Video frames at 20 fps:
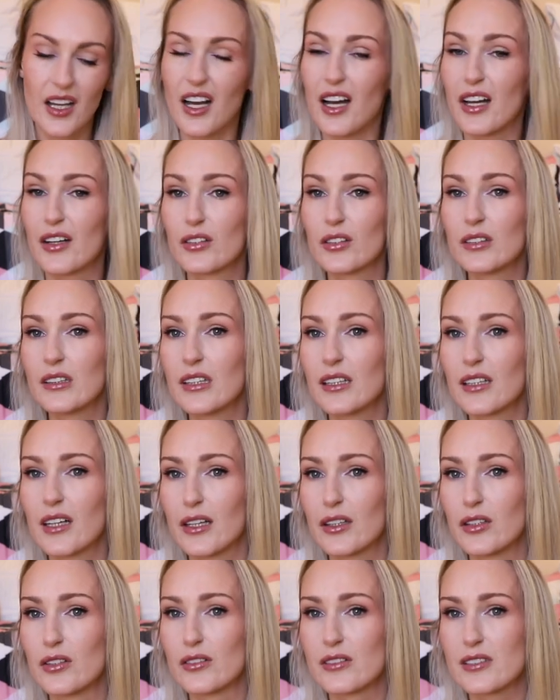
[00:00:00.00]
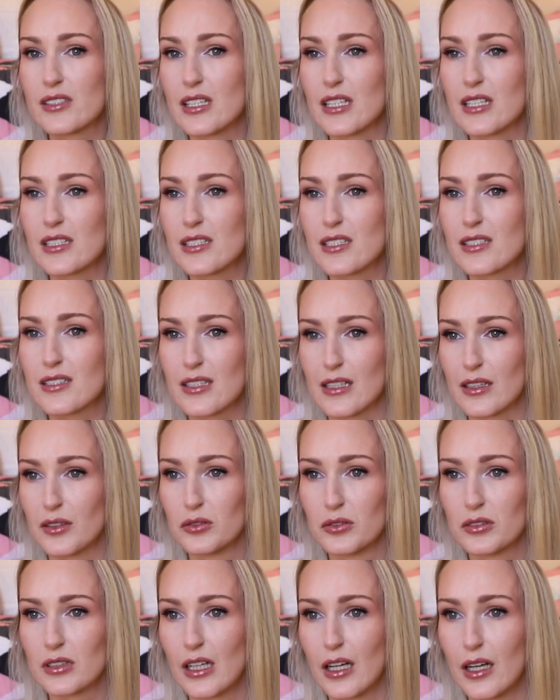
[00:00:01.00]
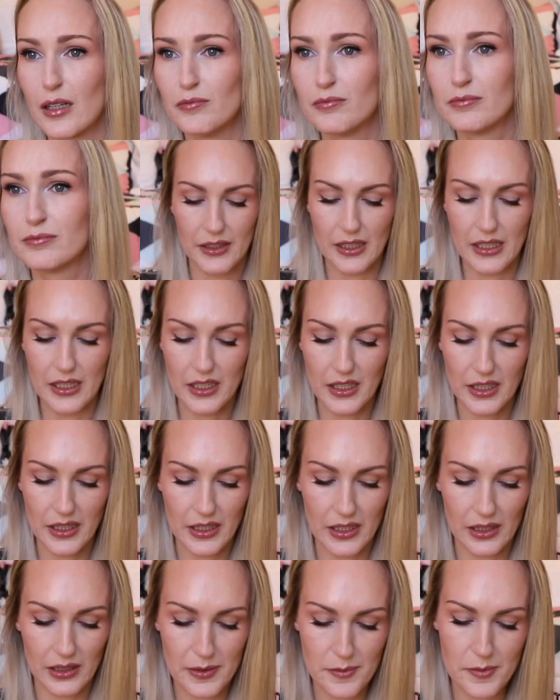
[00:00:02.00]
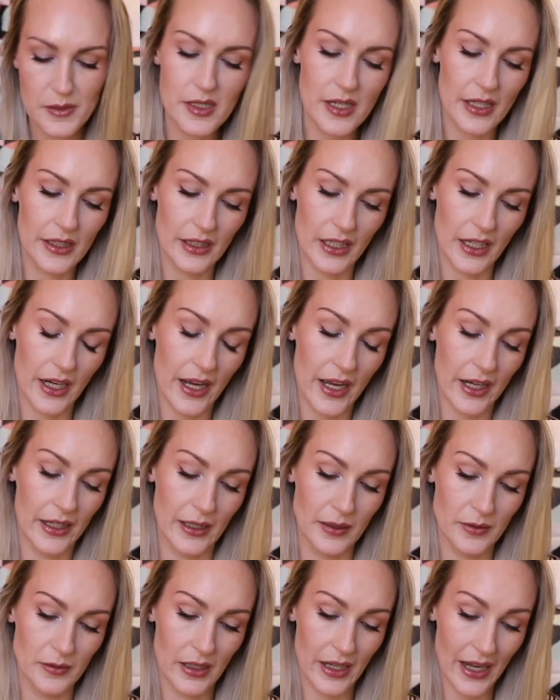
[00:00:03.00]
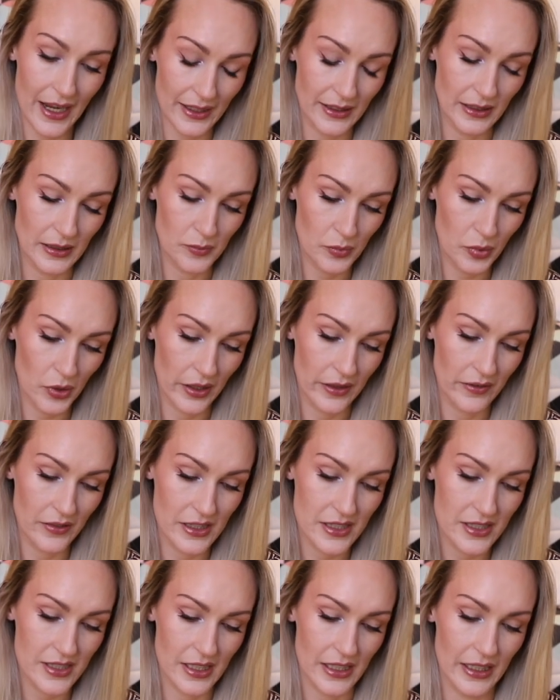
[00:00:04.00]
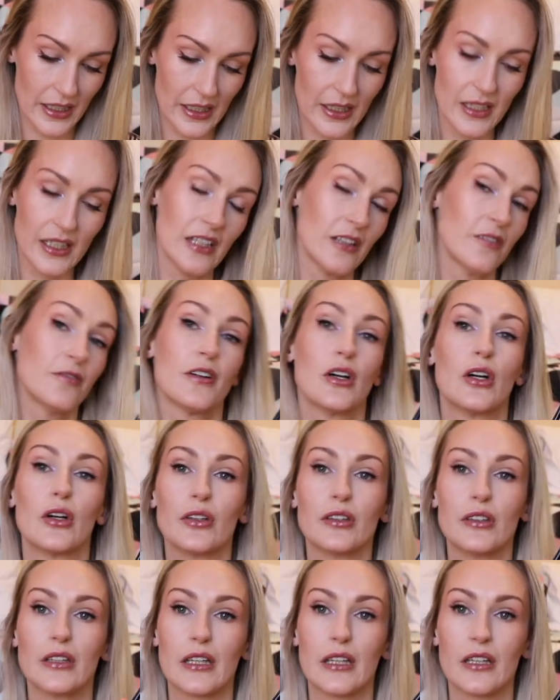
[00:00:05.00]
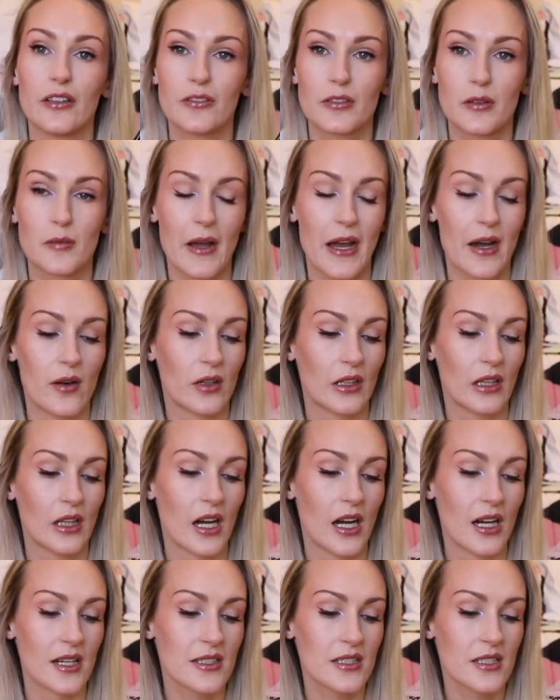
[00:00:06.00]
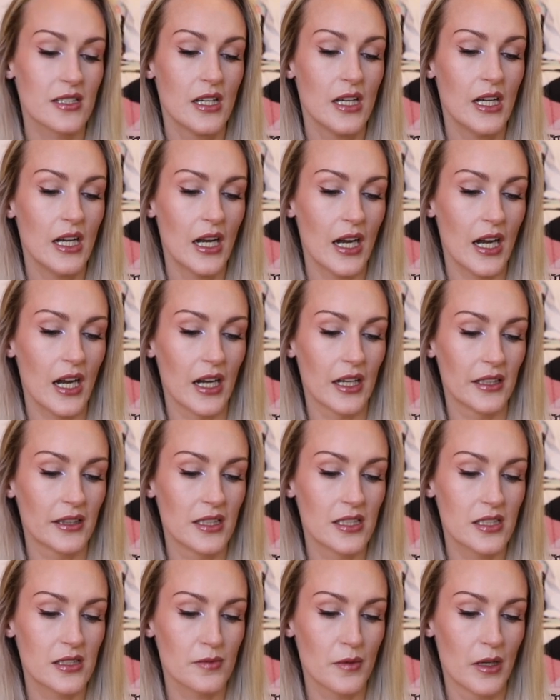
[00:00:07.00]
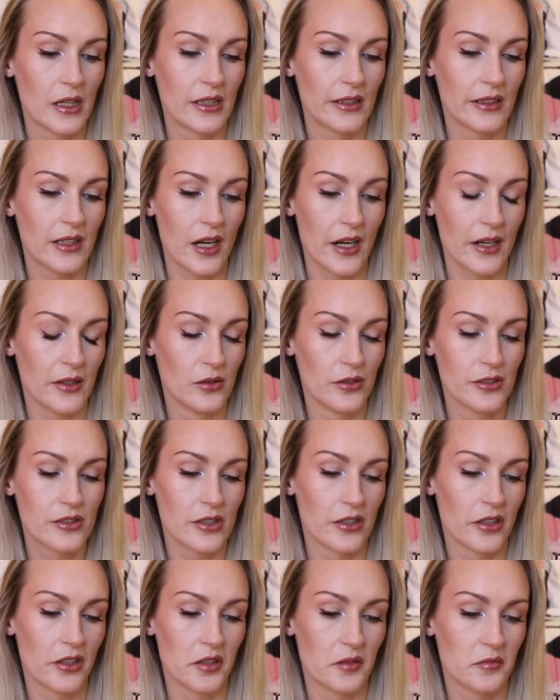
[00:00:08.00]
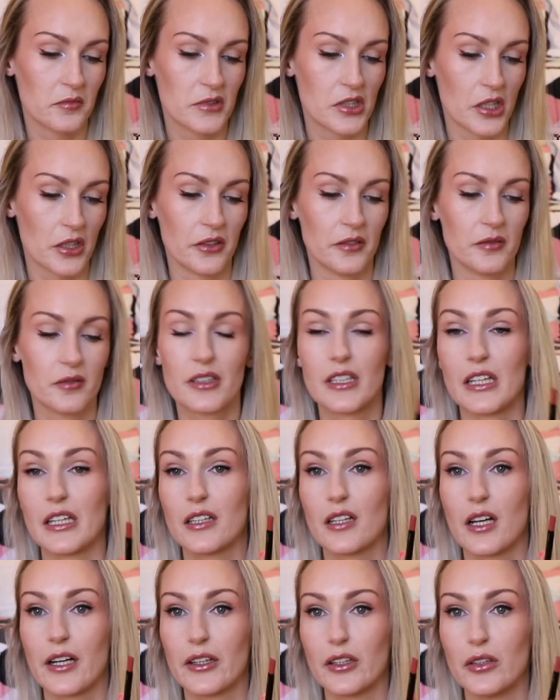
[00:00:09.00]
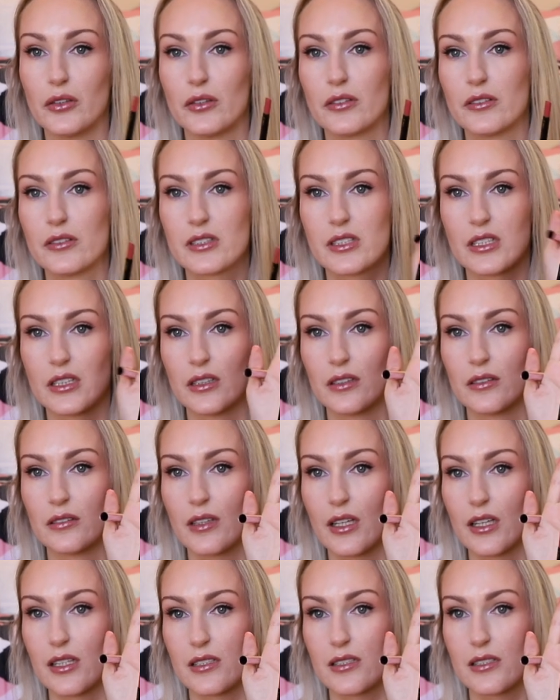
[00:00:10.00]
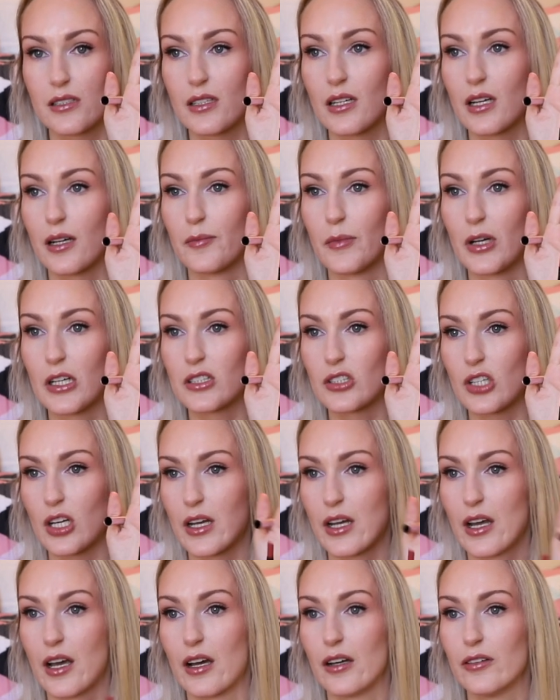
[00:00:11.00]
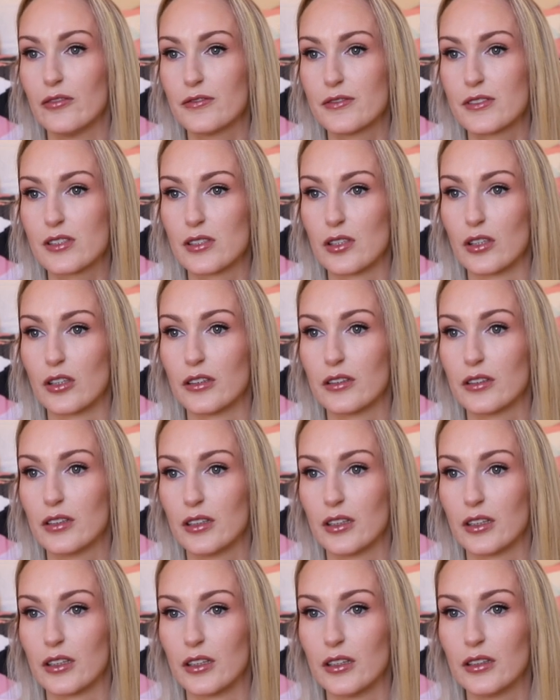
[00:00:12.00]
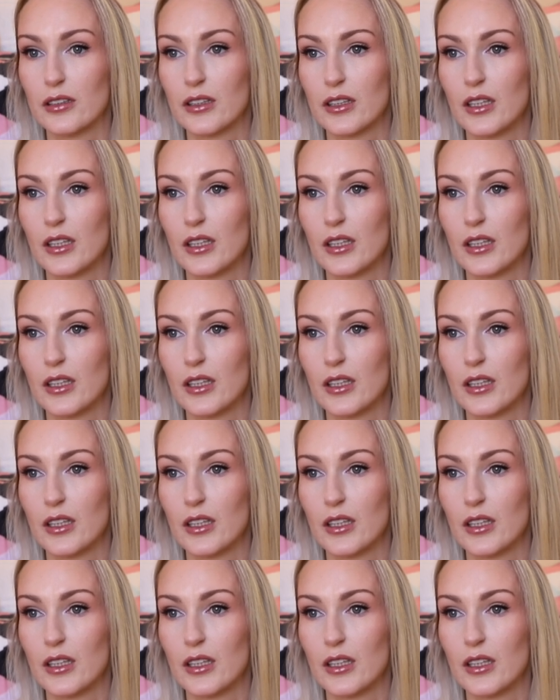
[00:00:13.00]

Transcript: I don't think I used this a single time. The lipstick that I had in, had in previously, if only from Hourglass, uh, this one I also don't think I used and that's how much I have. So, you know,